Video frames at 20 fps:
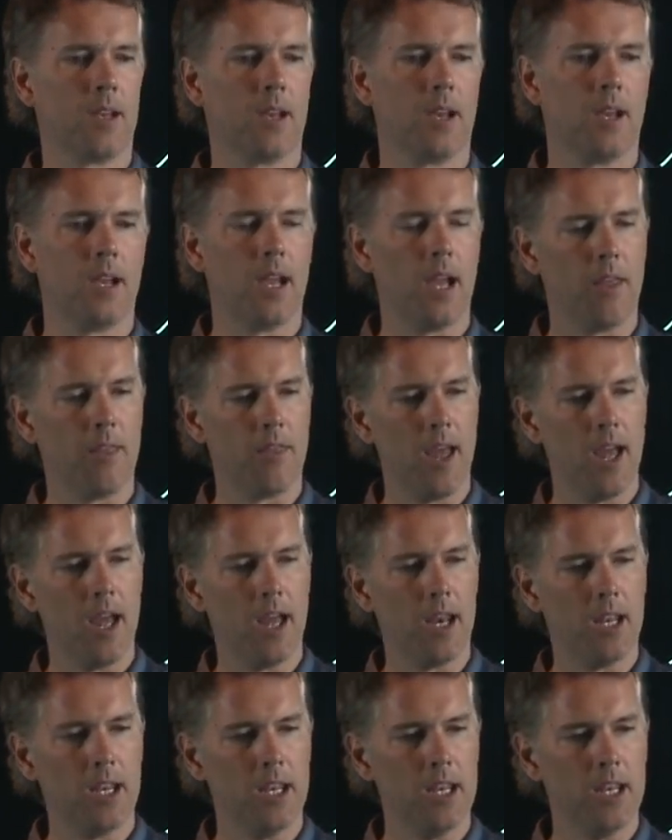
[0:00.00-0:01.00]
Okay, and
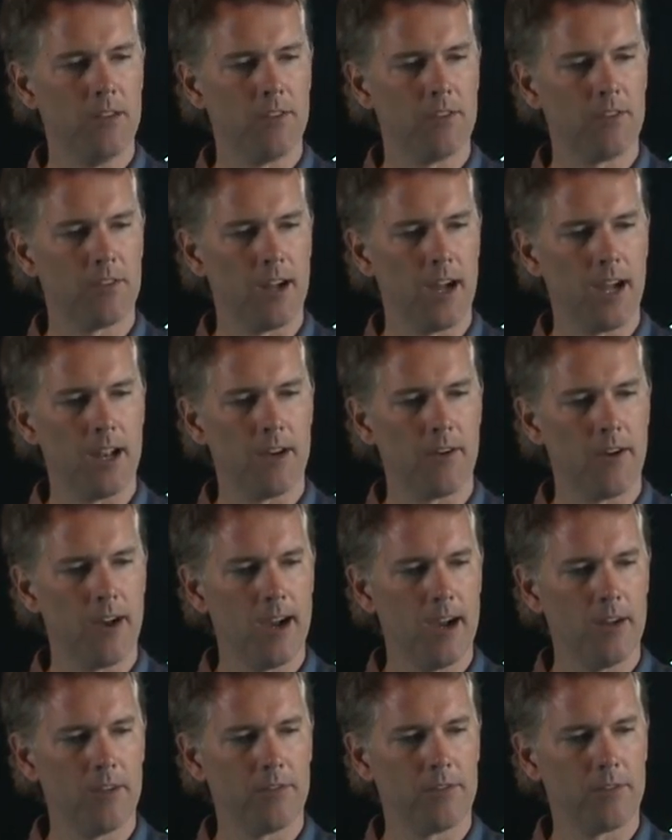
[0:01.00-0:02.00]
then inside your
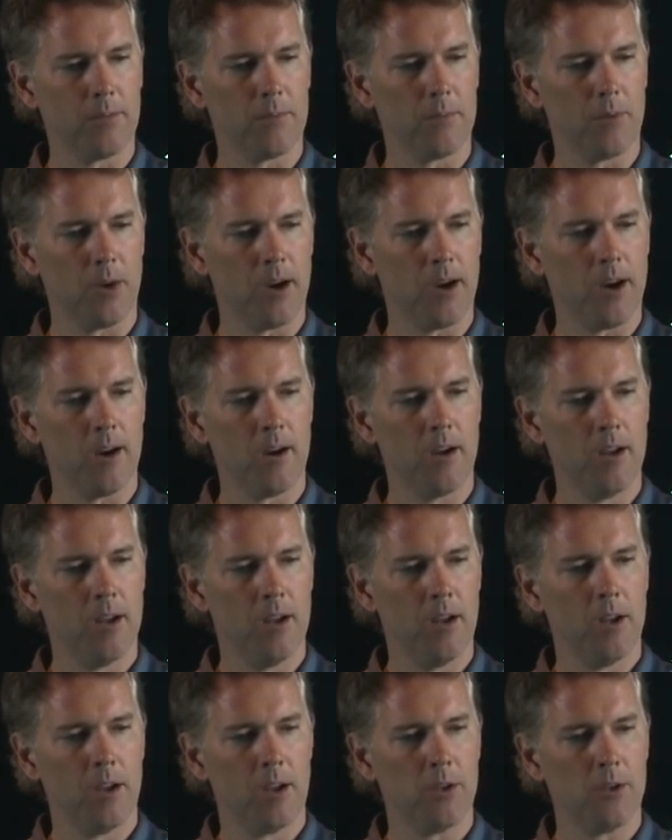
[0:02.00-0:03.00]
house somewhere,
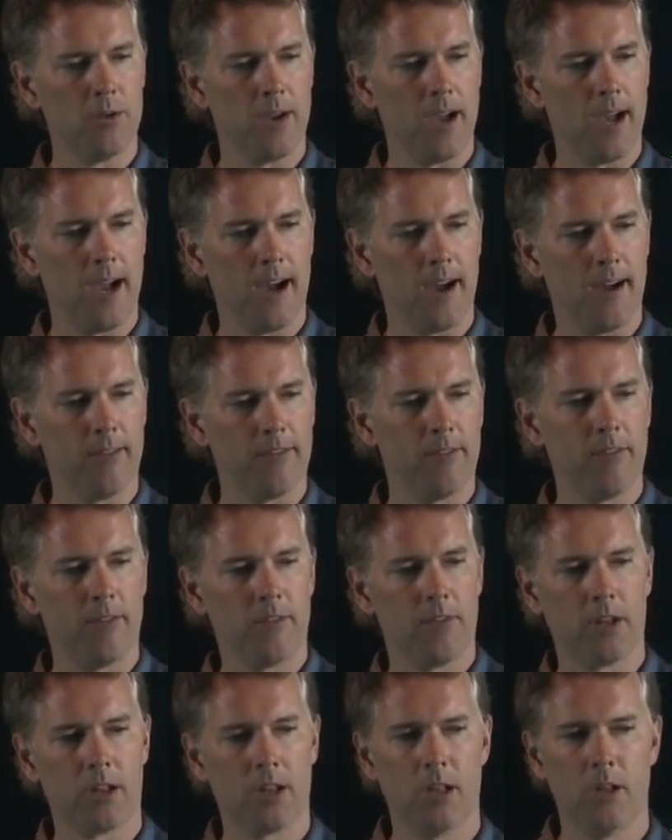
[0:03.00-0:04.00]
you have
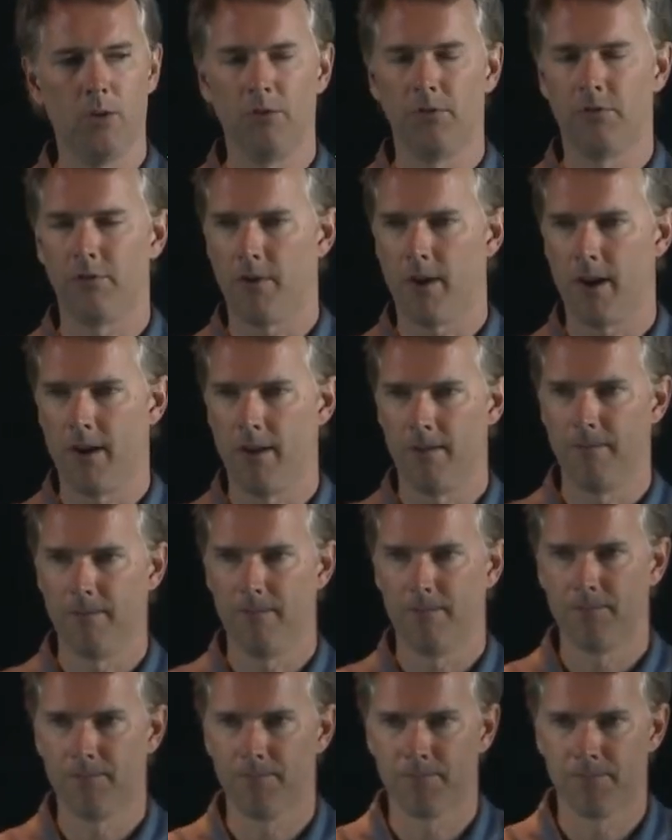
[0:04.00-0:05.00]
the clothes dryer.
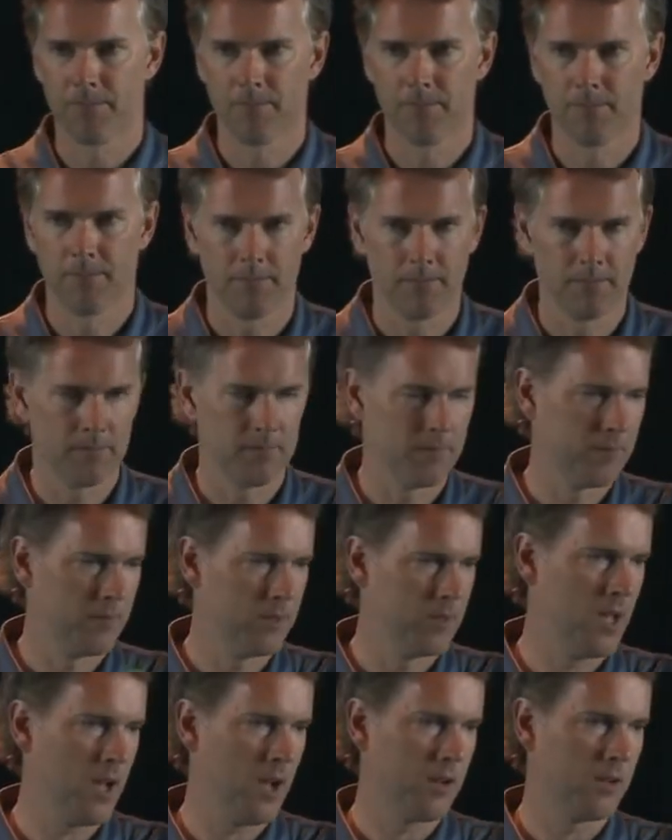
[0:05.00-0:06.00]

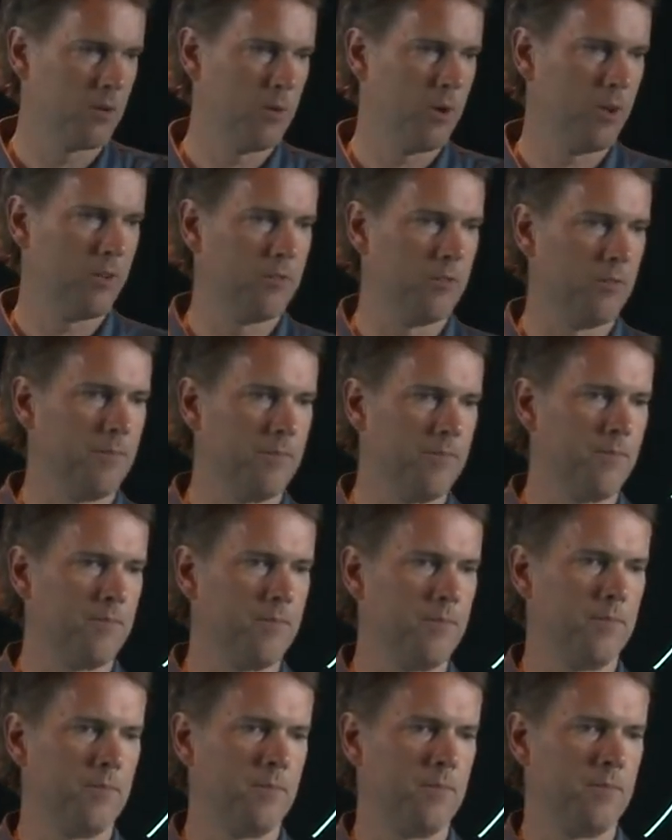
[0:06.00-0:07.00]
Yeah, question?
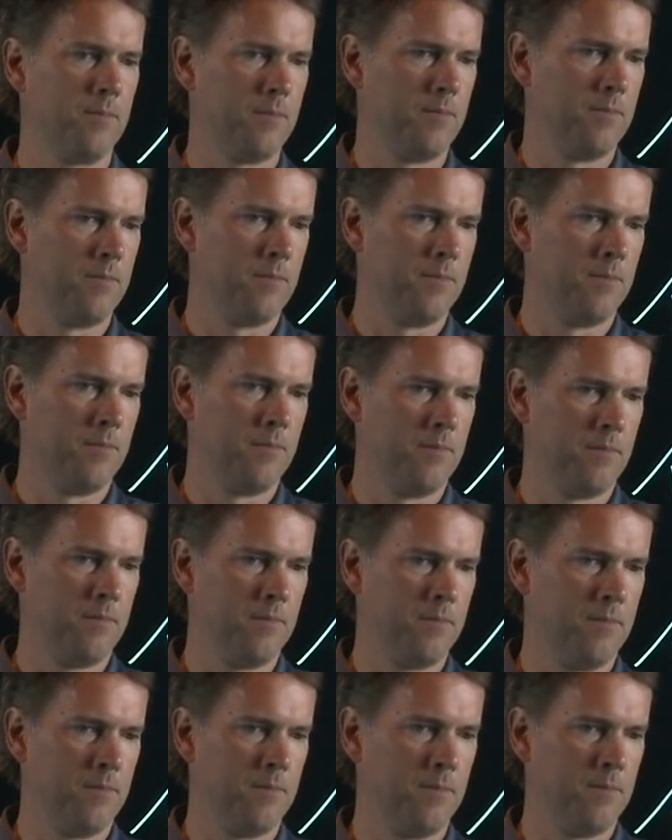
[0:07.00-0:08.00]
Does it work the same way
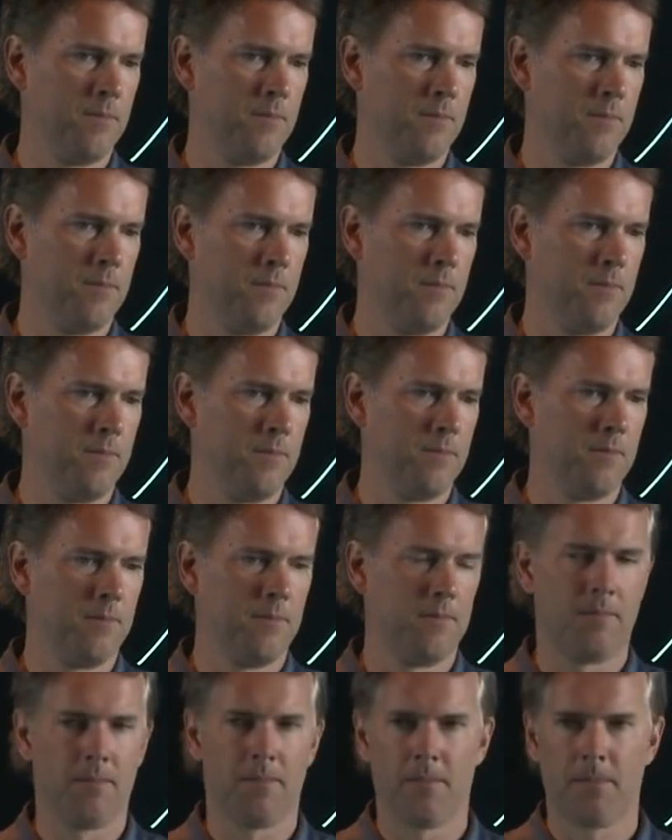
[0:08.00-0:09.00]
when the power line's
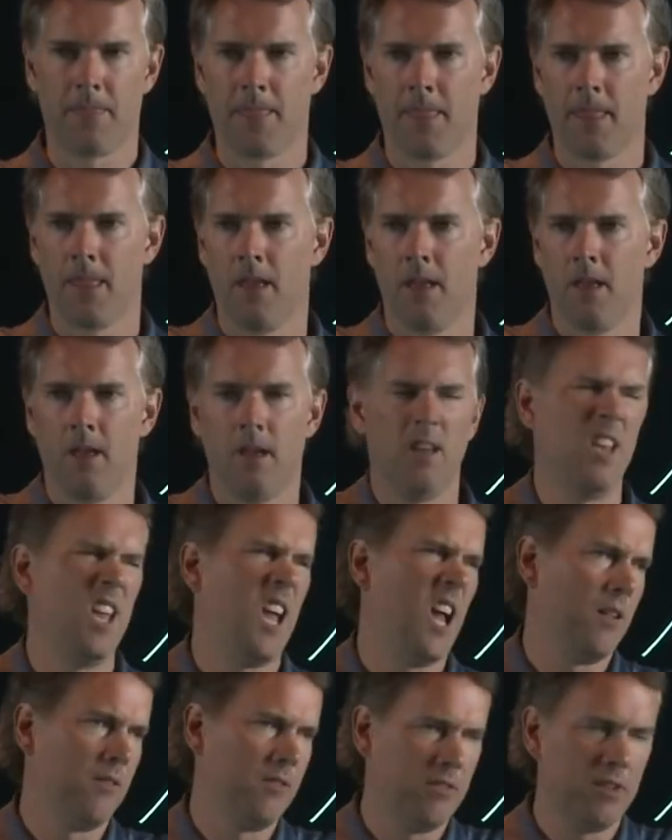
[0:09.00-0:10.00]
underground?
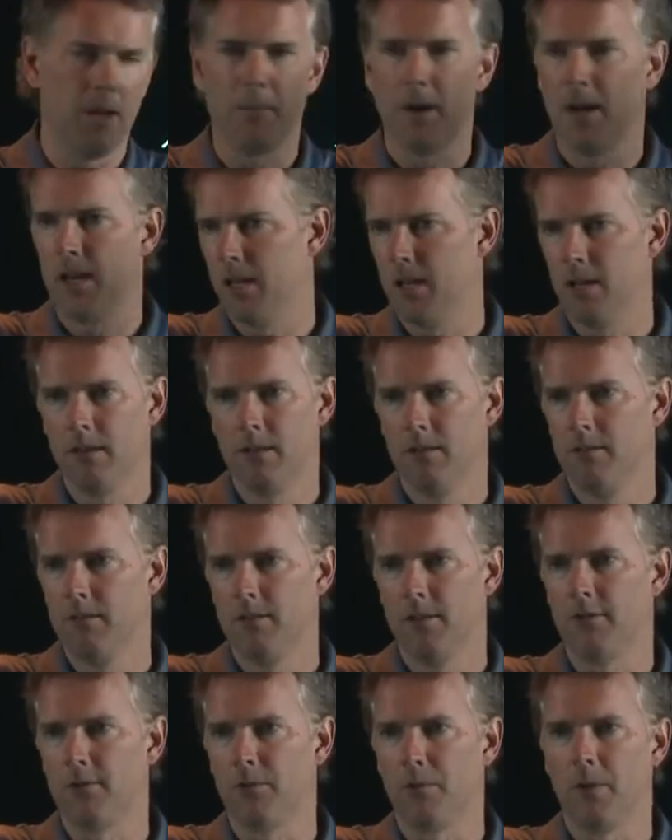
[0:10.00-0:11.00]
Yeah, same idea.
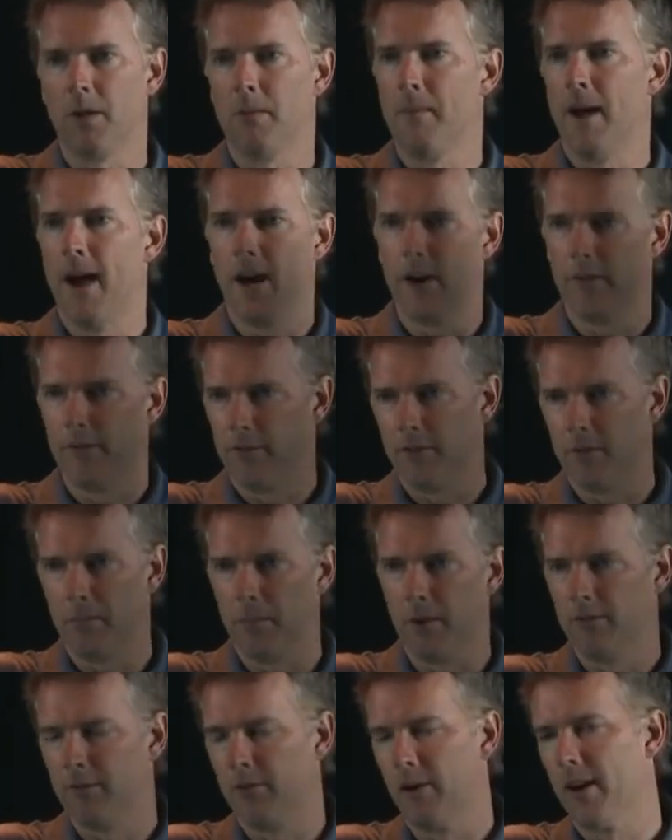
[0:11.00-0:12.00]
Doesn't really matter if it's
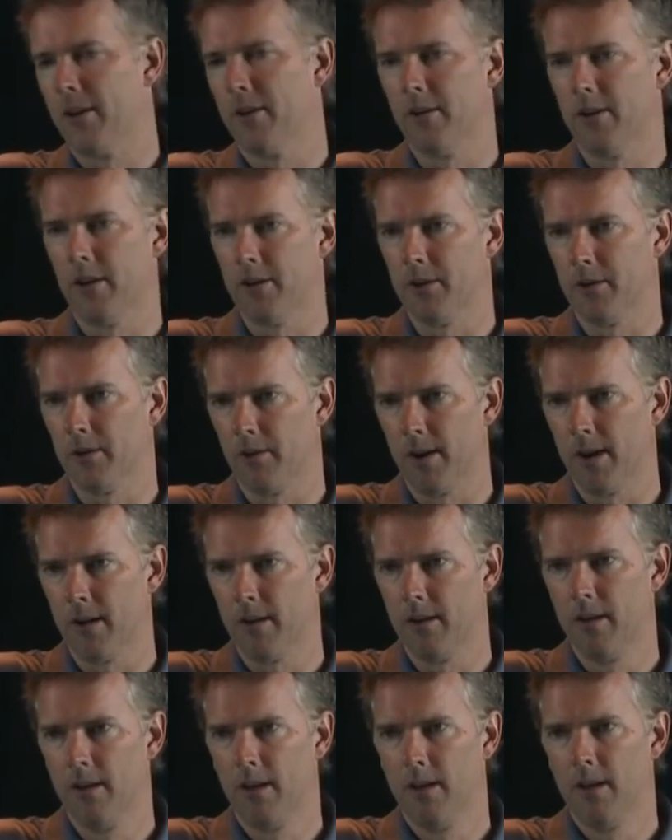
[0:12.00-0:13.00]
above ground or underground.